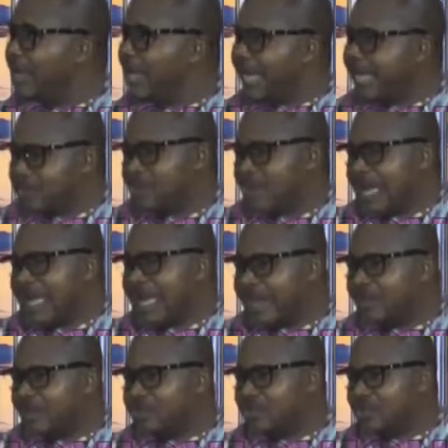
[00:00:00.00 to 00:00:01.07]
And so I
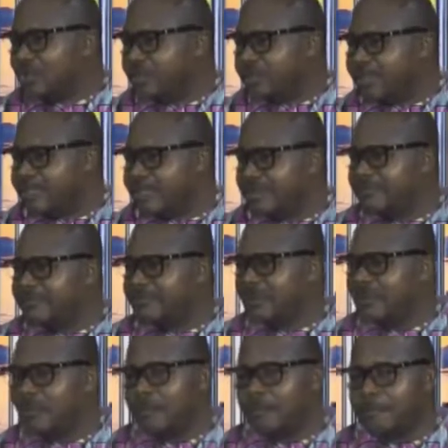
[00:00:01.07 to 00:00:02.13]
want to commend them
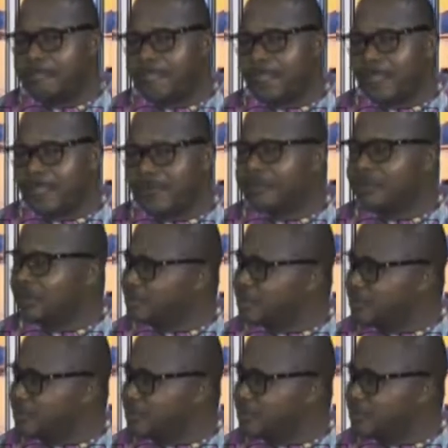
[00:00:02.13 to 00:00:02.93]
for living up to